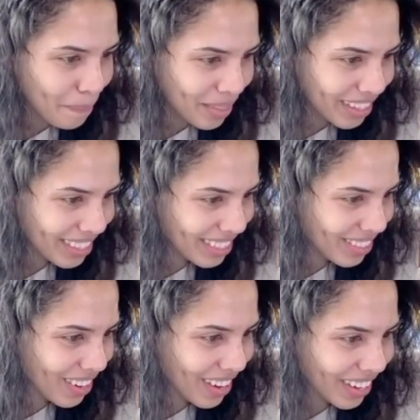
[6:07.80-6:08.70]
The
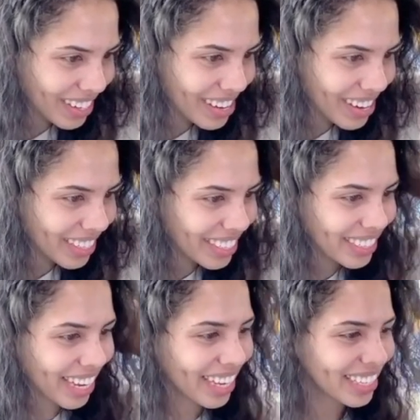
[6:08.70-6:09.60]
strong are
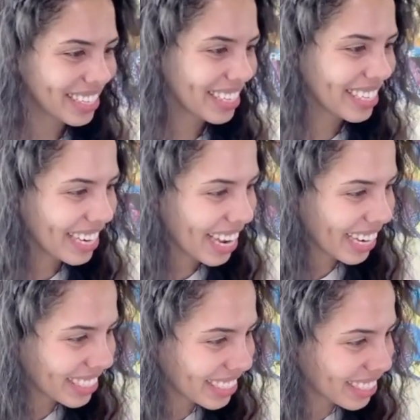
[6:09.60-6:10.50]
silent in
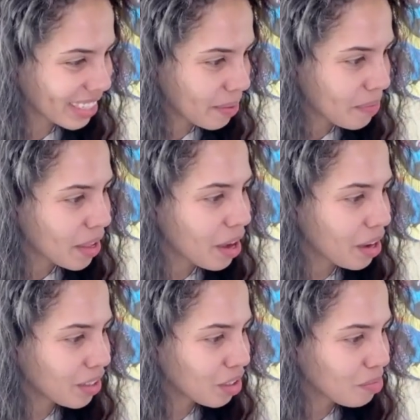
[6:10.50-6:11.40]
action.
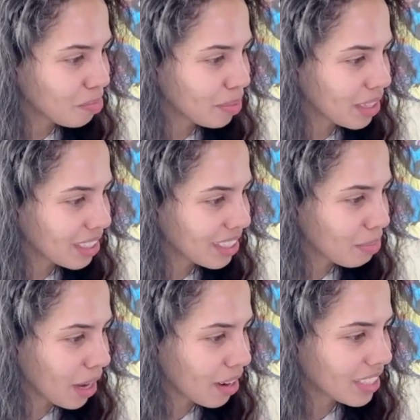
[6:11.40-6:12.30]
100 Beast
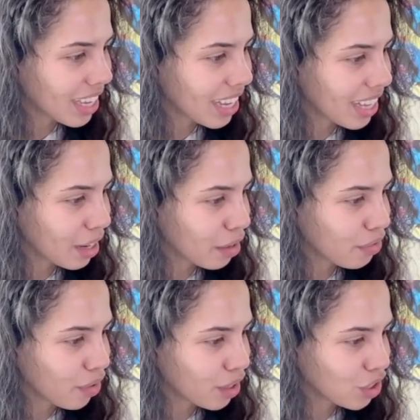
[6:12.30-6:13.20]
Pirates headliner,
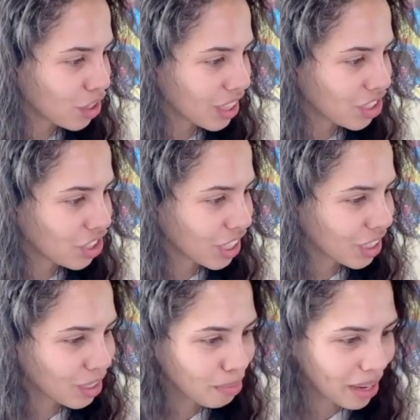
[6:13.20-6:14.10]
Four Tricks,
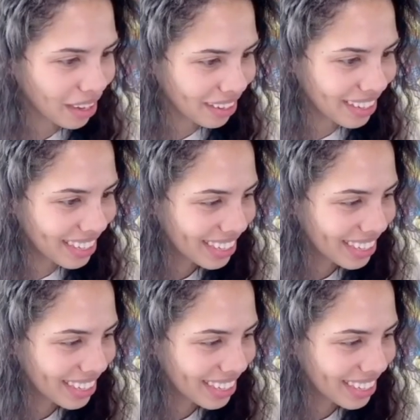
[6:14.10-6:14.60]
Chicken Smile.